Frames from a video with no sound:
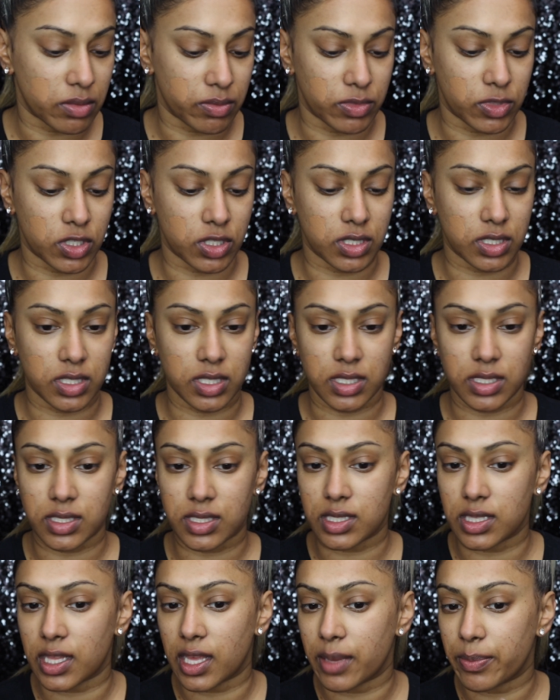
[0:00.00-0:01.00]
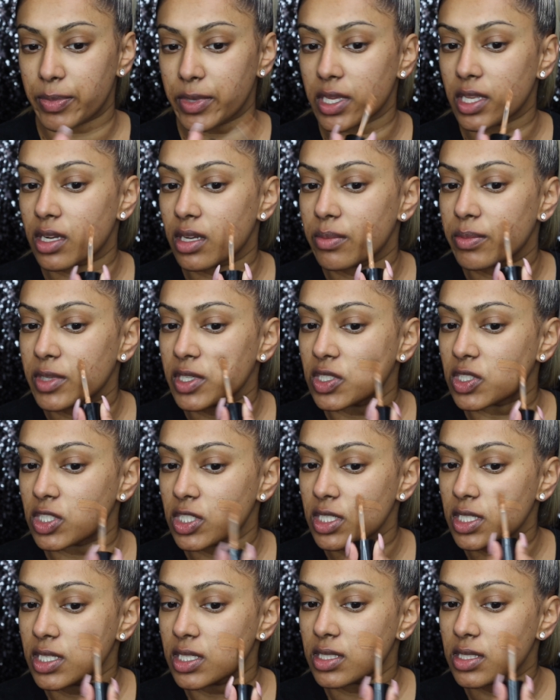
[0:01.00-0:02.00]
I'm just slapping it on my
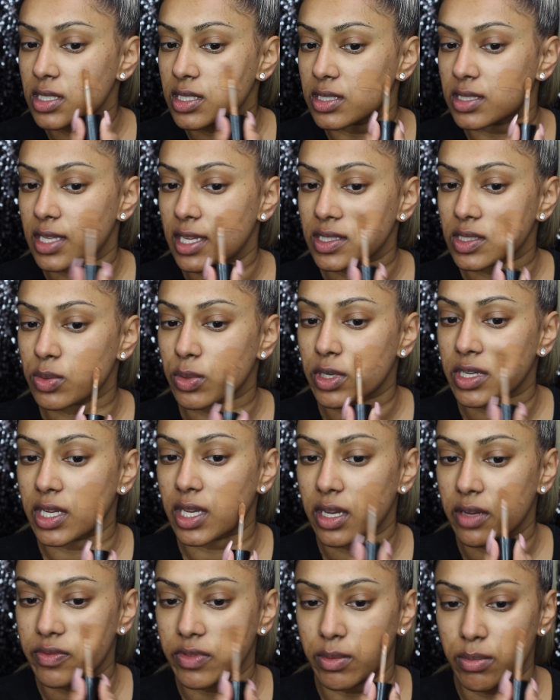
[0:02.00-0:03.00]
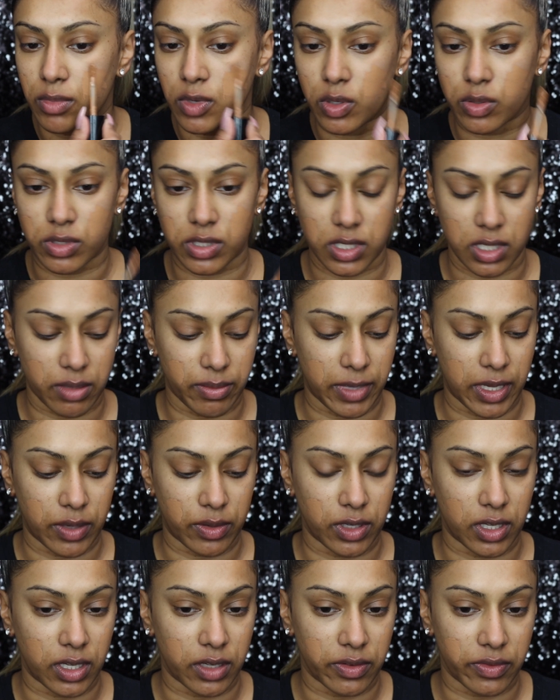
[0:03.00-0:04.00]
cheeks because that's where I have the most
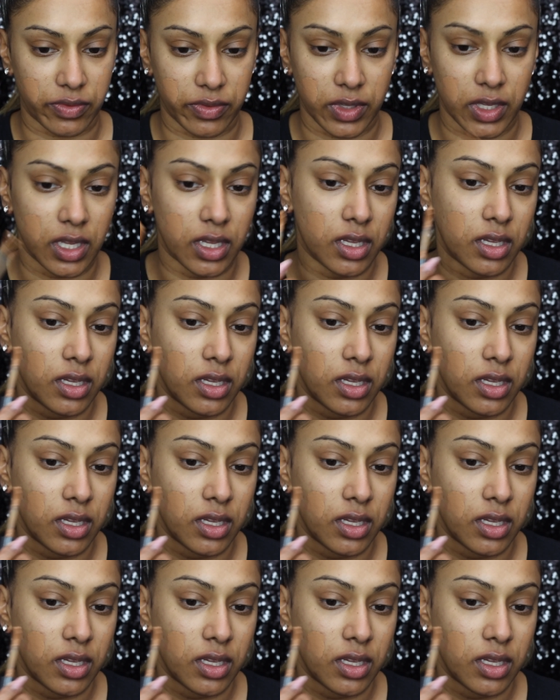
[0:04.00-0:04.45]
amount of